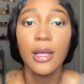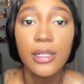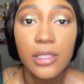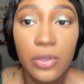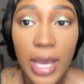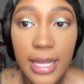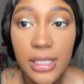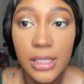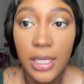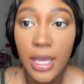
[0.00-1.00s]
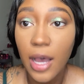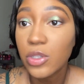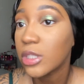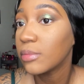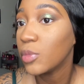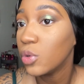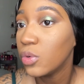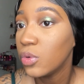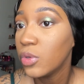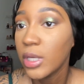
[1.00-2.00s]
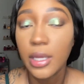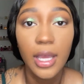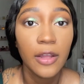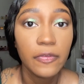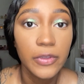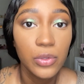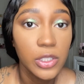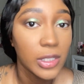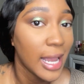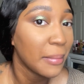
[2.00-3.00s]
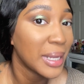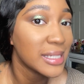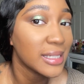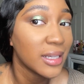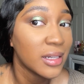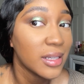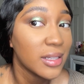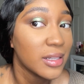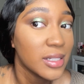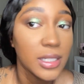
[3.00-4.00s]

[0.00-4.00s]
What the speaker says: Do you guys see how smooth and filter-like my skin is?